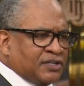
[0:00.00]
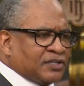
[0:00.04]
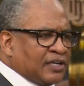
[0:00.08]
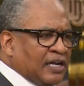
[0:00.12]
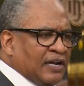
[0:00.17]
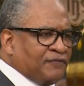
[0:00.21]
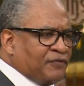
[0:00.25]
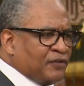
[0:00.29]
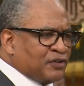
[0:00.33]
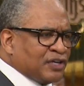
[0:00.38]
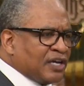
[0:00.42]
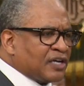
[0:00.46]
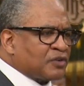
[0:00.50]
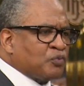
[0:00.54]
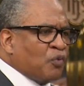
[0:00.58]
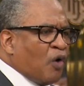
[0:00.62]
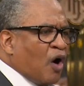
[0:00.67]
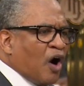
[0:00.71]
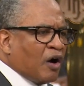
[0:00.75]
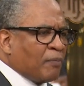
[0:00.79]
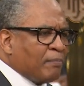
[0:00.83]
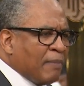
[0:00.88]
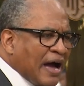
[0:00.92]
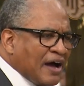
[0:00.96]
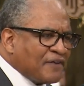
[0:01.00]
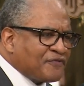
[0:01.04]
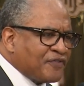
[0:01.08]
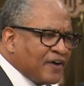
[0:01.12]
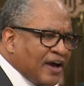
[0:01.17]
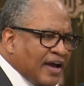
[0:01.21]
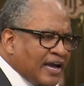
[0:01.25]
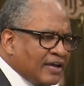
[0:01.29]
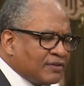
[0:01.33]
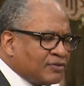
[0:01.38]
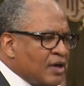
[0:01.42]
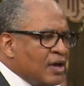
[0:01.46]
that if you just walk by
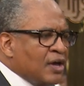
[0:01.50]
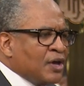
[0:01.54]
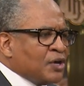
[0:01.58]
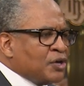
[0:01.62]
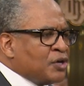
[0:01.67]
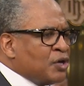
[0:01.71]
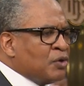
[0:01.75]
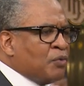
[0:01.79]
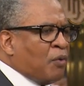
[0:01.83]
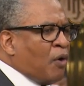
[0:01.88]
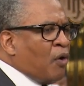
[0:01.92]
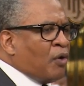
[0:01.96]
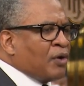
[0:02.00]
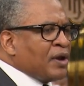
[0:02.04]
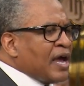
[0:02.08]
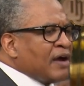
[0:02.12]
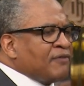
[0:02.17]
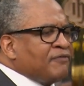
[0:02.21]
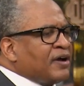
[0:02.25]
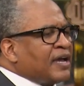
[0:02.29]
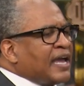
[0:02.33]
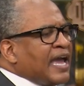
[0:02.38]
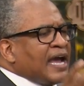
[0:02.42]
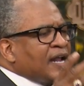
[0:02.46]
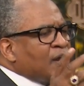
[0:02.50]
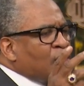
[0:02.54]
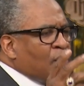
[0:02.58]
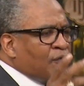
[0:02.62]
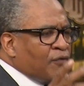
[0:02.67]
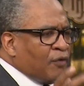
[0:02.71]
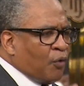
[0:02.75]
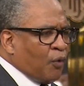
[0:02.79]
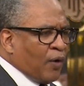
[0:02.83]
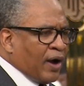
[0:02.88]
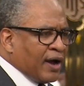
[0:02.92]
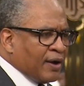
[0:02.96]
faith, you won't ever get
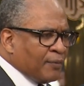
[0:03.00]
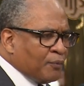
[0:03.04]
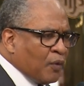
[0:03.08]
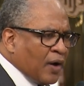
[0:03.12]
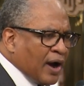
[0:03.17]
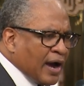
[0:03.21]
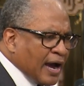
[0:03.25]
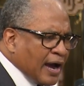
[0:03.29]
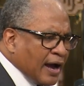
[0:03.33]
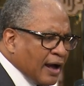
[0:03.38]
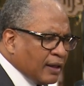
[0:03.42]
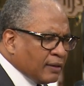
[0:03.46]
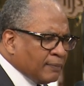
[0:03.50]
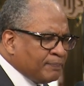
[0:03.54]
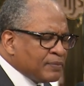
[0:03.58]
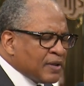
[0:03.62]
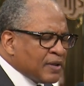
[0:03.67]
overwhelmed. Well,